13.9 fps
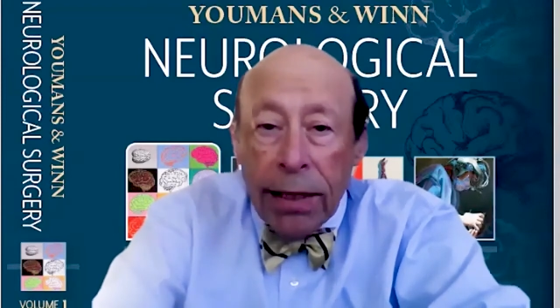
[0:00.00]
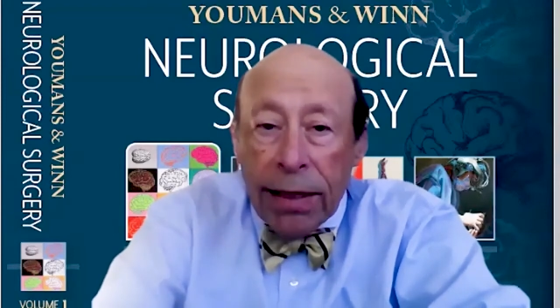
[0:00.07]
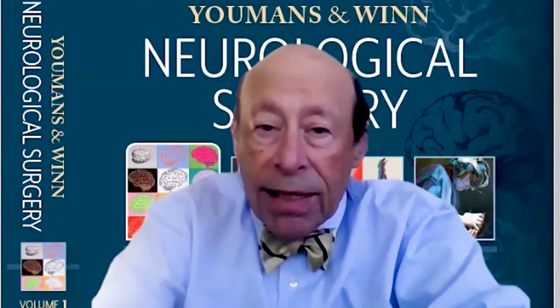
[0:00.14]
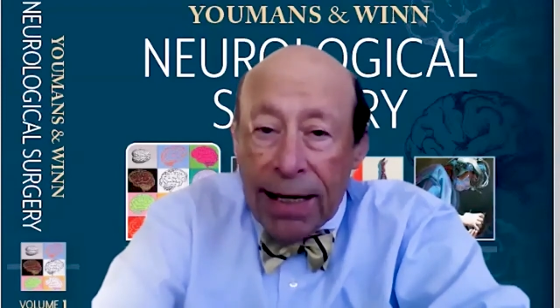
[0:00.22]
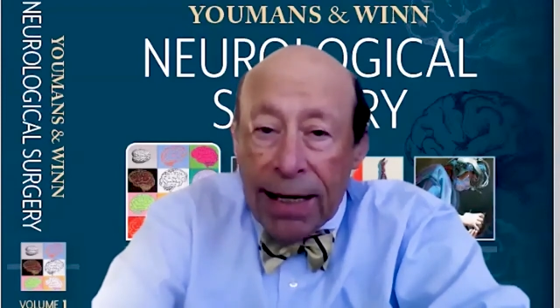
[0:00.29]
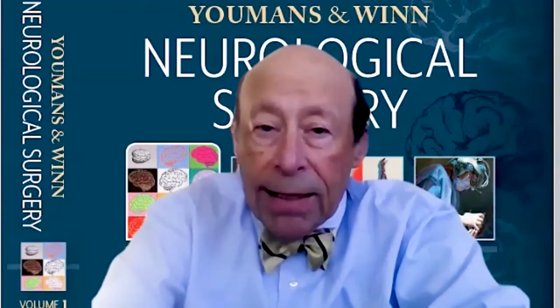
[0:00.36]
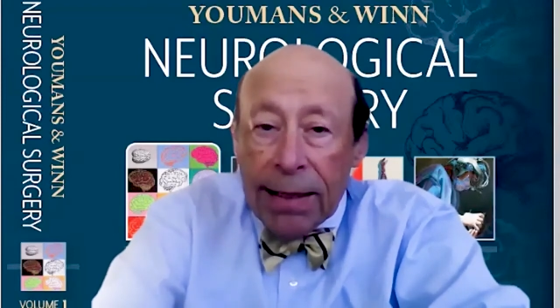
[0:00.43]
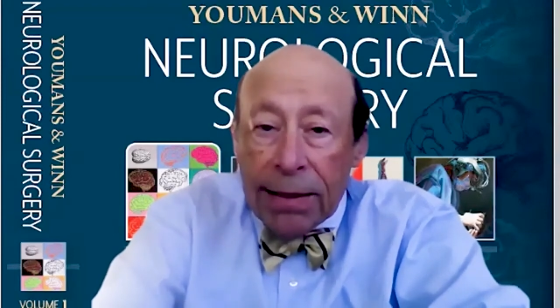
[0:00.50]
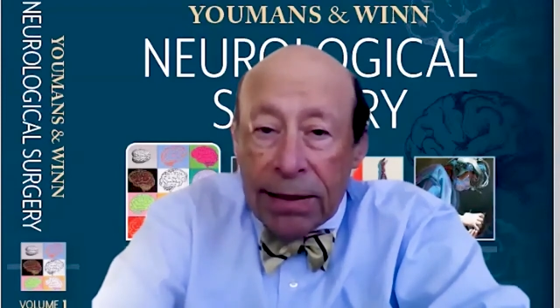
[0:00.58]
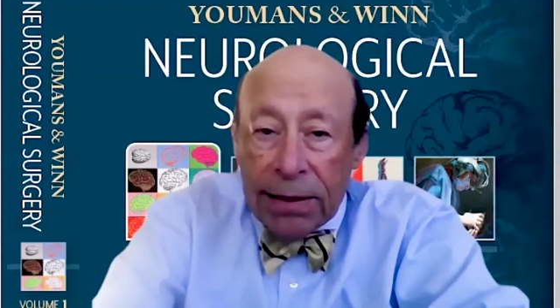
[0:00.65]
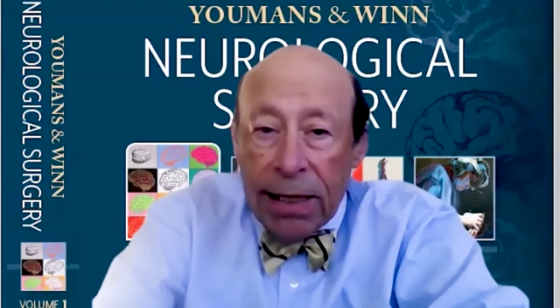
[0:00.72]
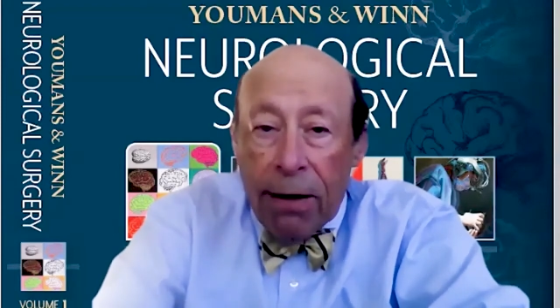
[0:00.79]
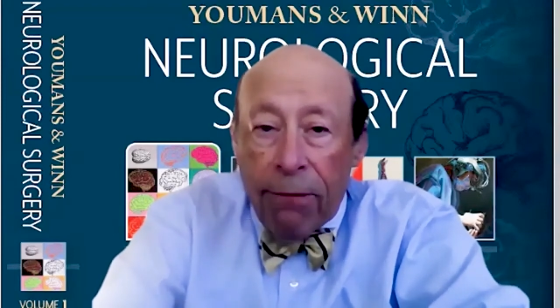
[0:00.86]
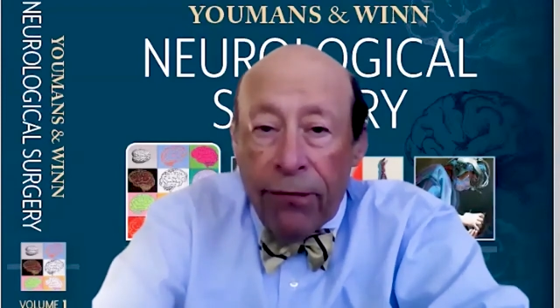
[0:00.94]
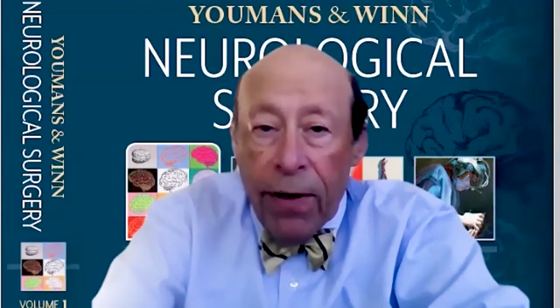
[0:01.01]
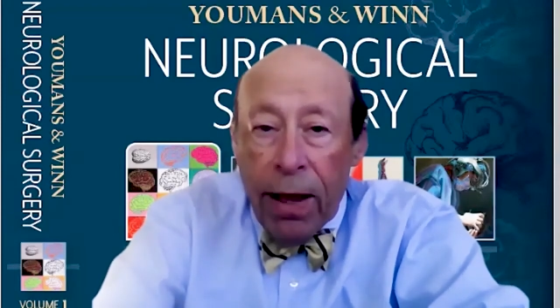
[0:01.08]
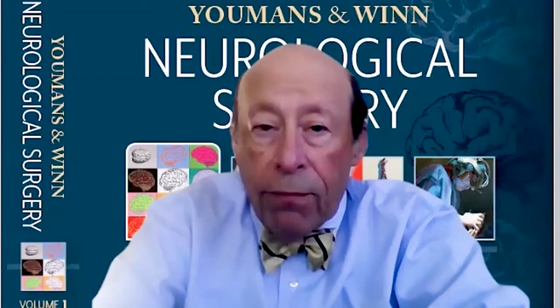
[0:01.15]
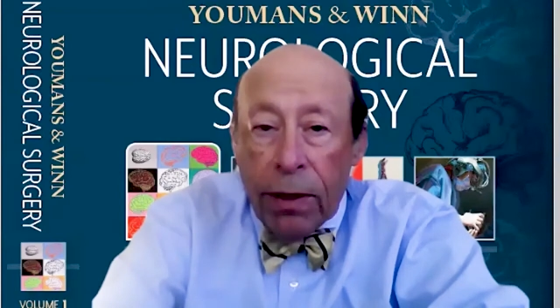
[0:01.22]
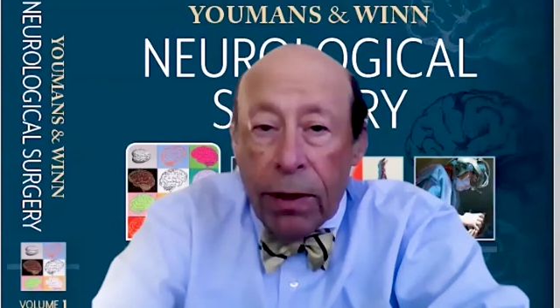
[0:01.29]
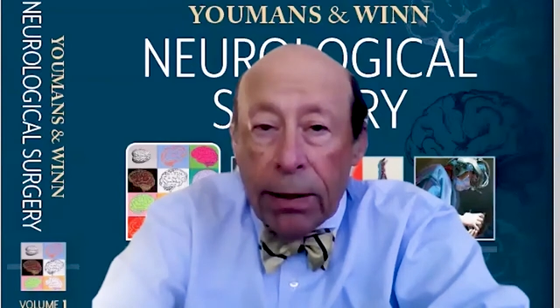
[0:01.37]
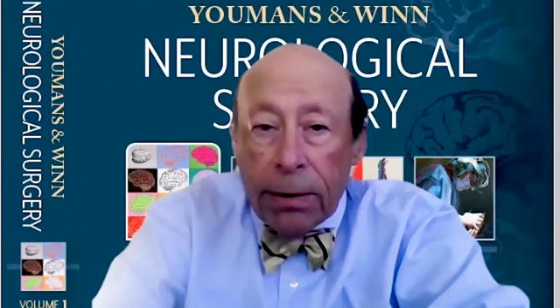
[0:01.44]
I think it is
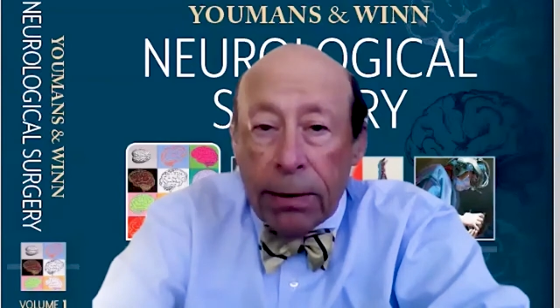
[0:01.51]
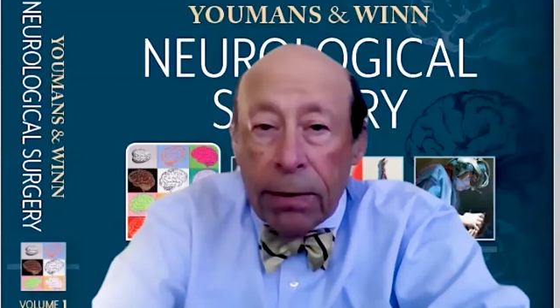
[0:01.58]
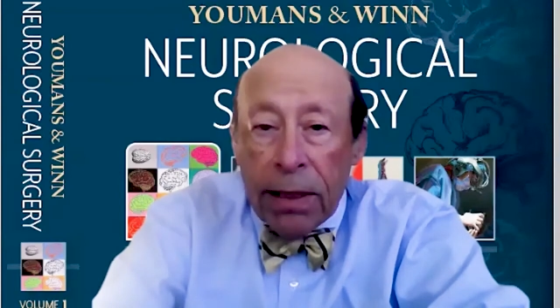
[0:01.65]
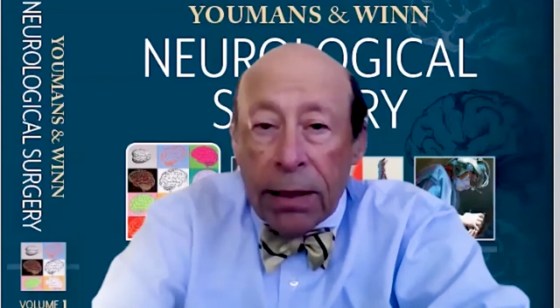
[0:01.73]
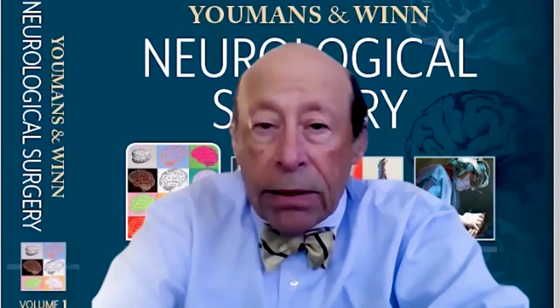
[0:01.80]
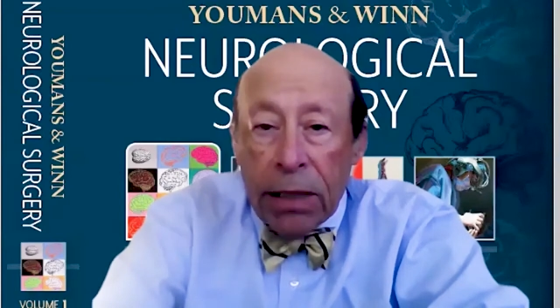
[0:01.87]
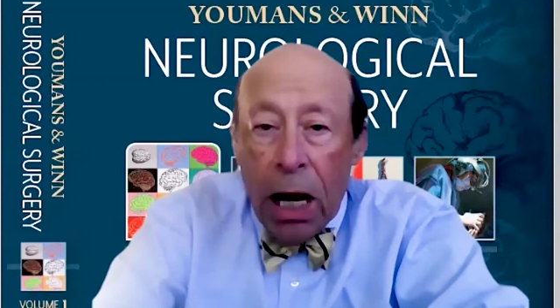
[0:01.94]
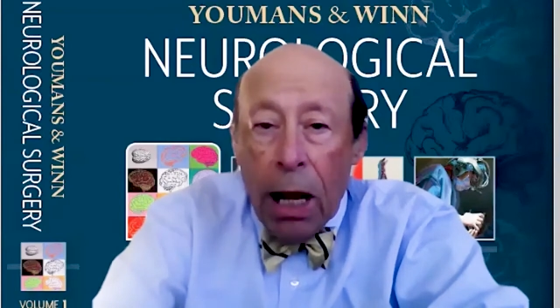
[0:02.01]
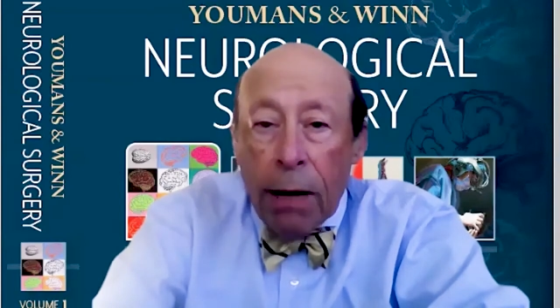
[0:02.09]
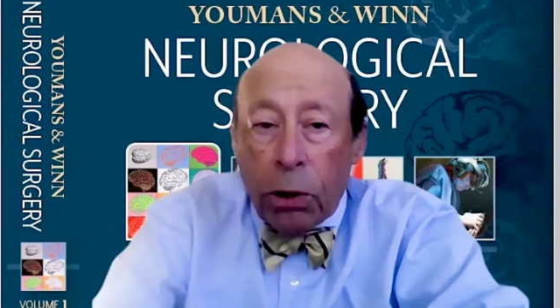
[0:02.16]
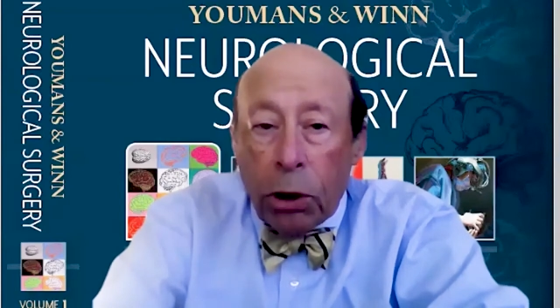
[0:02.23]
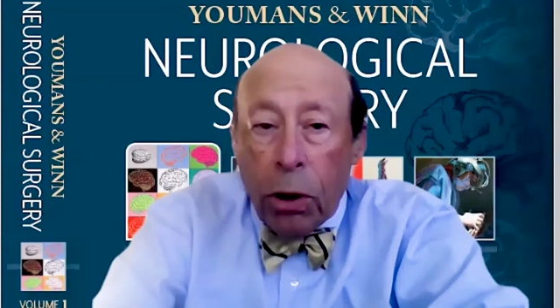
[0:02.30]
self-evident that time